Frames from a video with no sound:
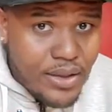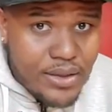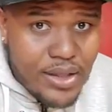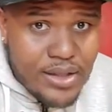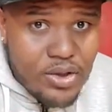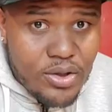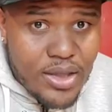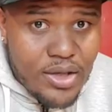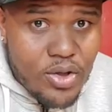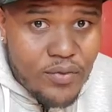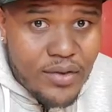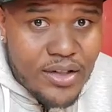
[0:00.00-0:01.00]

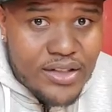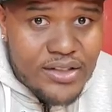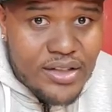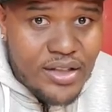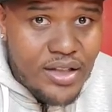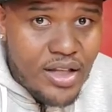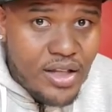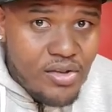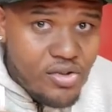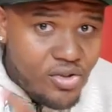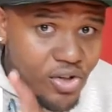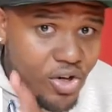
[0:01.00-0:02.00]
Thank you for listening.
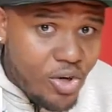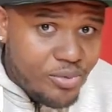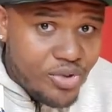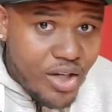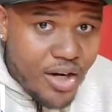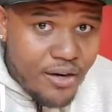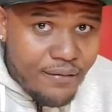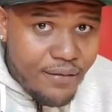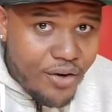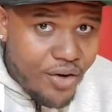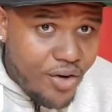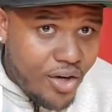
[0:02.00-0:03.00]
Shout out to
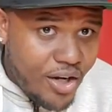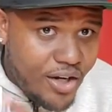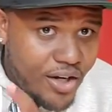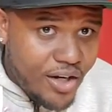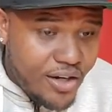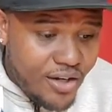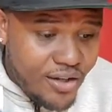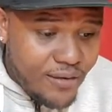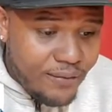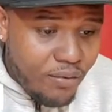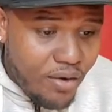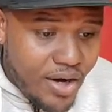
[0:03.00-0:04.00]
Vern,
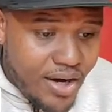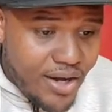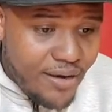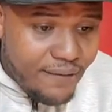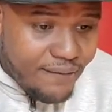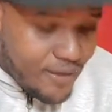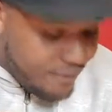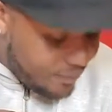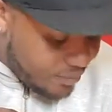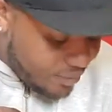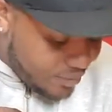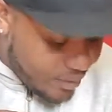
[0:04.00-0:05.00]
another 49er
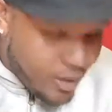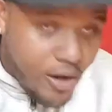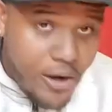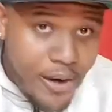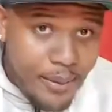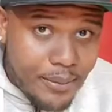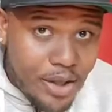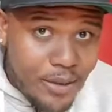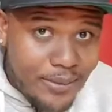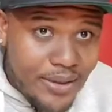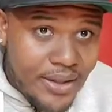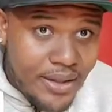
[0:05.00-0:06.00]
faithful just
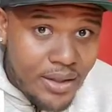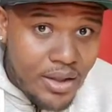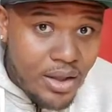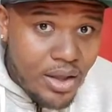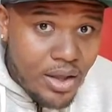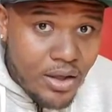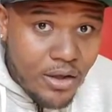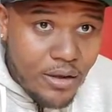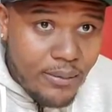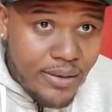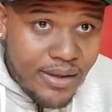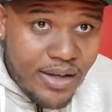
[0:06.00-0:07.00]
coming in.
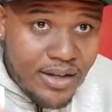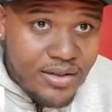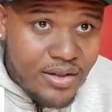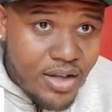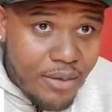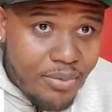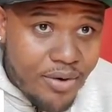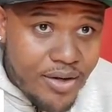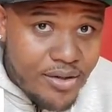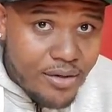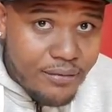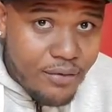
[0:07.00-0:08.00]
Y'all send y'all
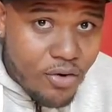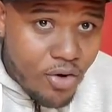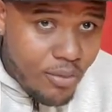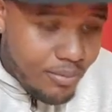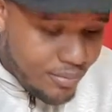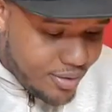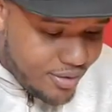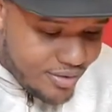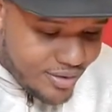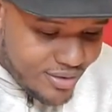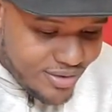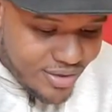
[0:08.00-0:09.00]
prayers up for him, but
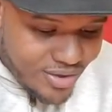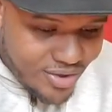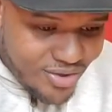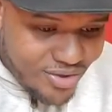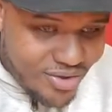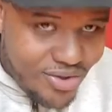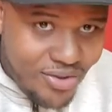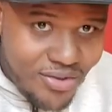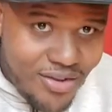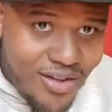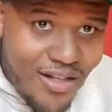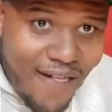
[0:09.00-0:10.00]
it's all good
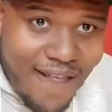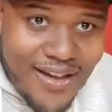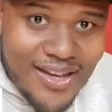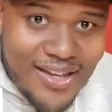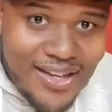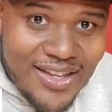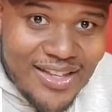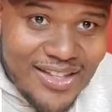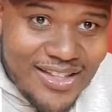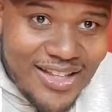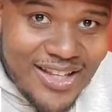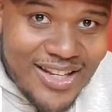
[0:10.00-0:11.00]
though.
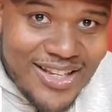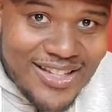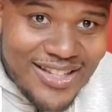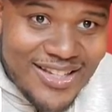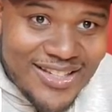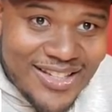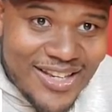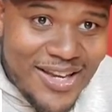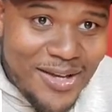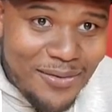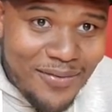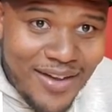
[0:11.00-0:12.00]
And he's a
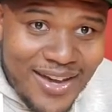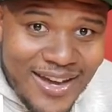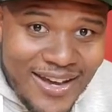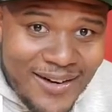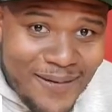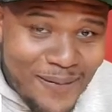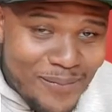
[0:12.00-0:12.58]
Heat fan